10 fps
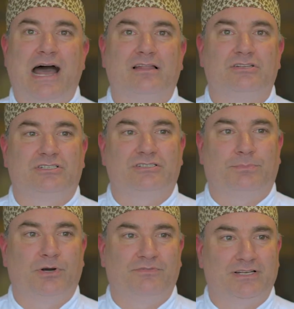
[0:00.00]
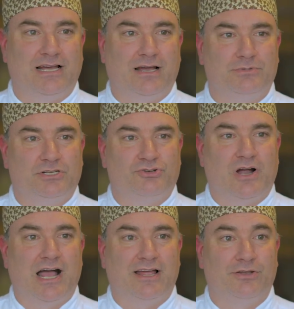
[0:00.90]
college as the perfect time to
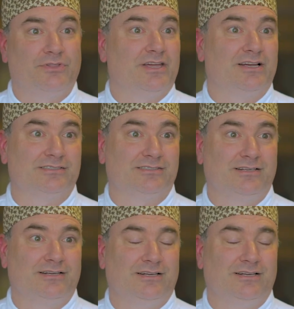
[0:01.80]
try new things.